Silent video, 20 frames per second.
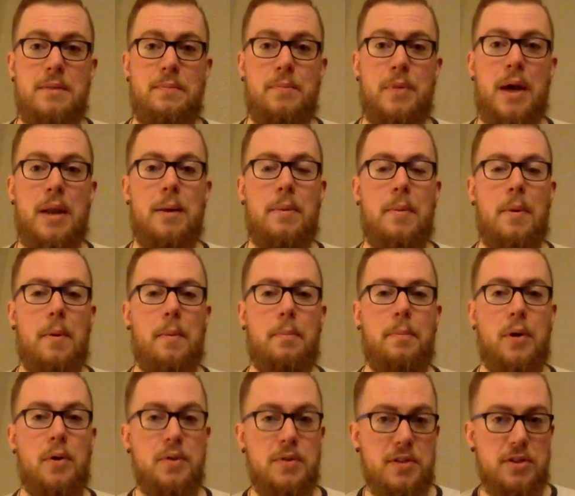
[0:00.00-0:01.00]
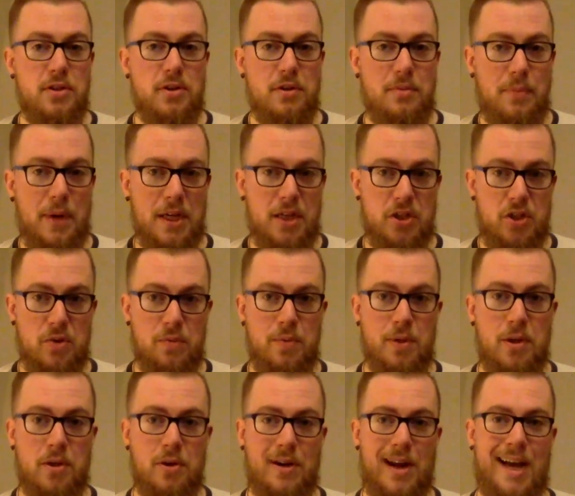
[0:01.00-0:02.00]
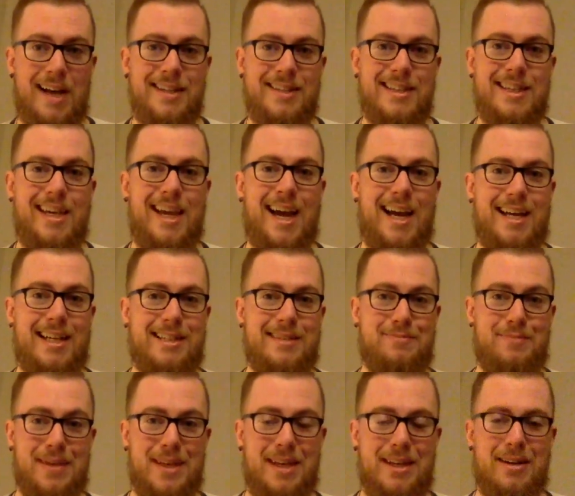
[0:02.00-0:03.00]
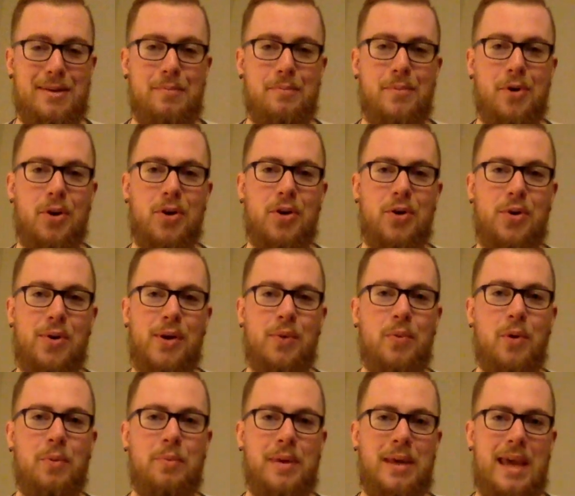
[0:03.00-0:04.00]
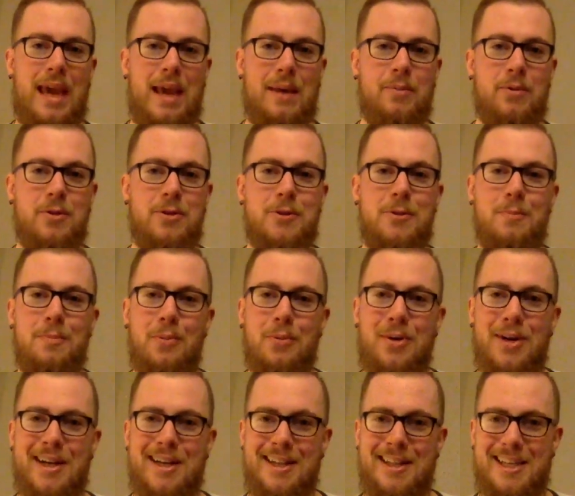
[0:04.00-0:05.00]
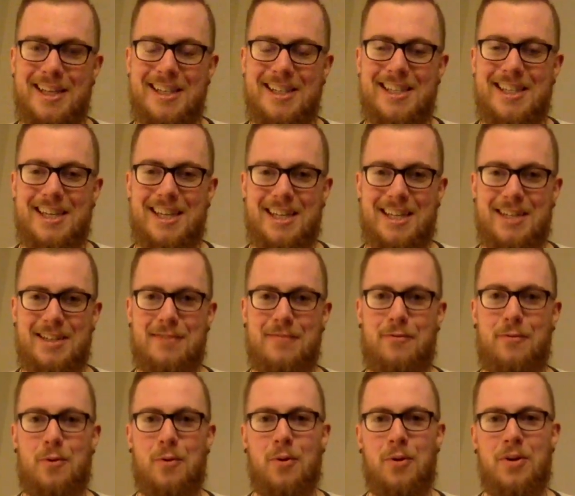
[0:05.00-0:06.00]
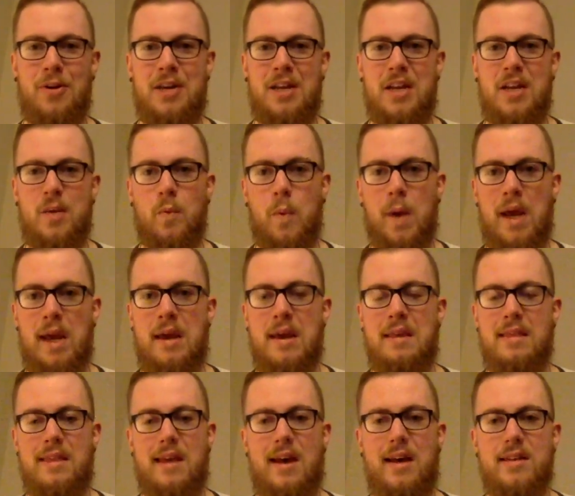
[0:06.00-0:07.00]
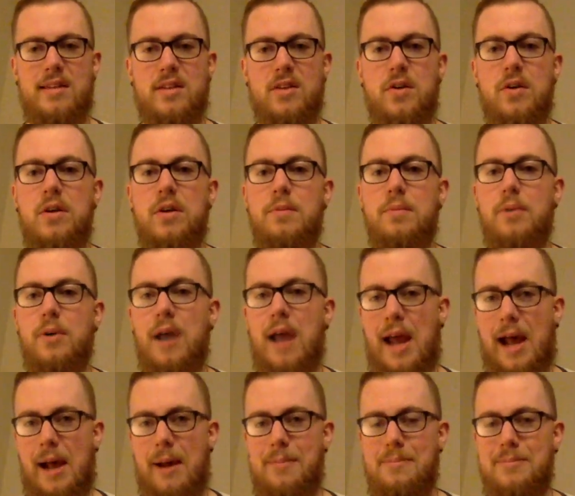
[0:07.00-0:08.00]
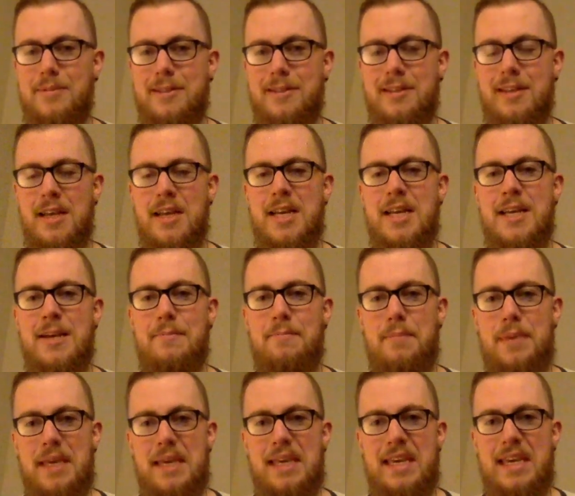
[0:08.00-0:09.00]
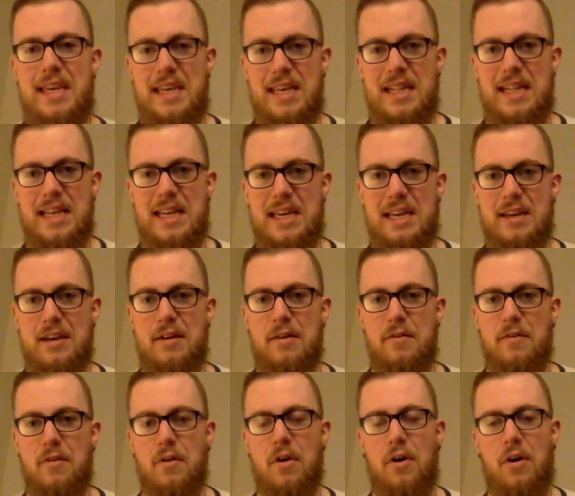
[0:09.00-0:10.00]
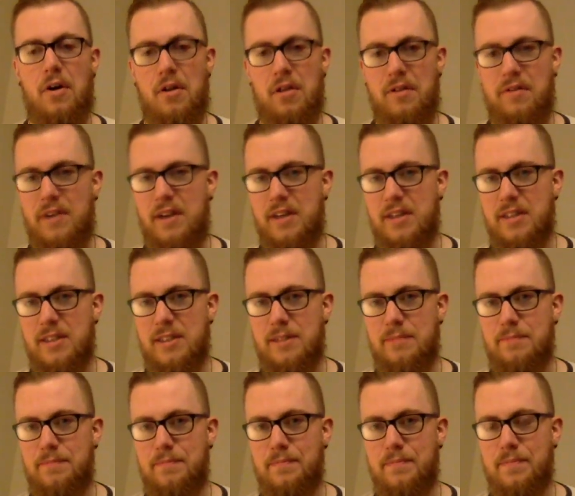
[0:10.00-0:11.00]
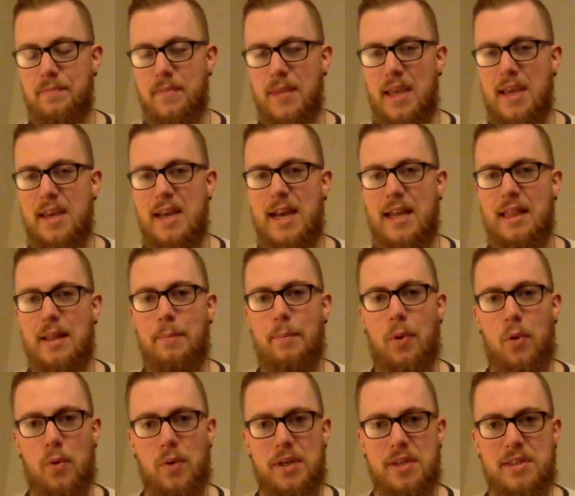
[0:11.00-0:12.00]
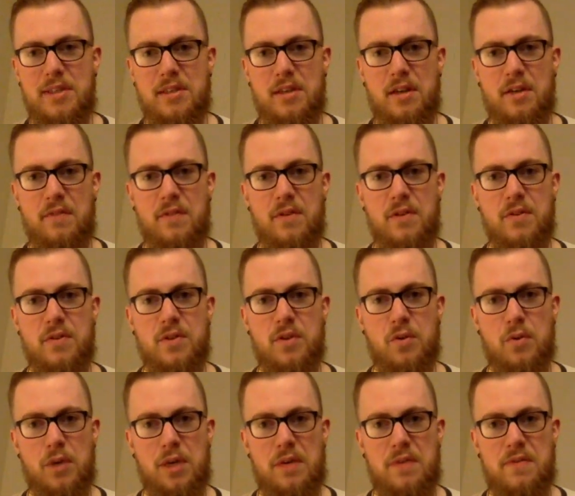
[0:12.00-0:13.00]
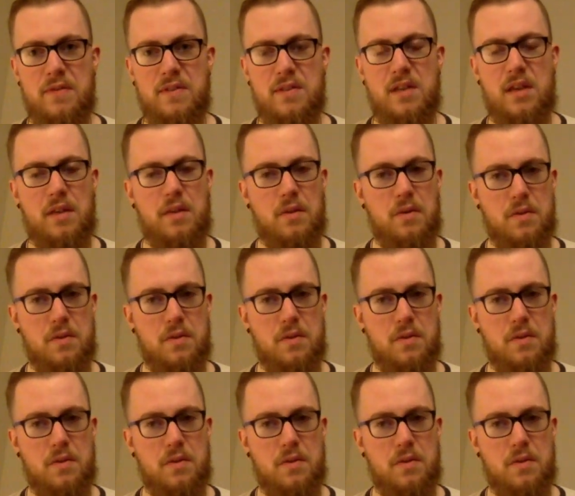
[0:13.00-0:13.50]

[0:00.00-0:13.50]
but bolstered by Jupiter as he has been, Mercury will be able to bring these things forward in a way that could perhaps be healing for all of us. And the poison of those griefs and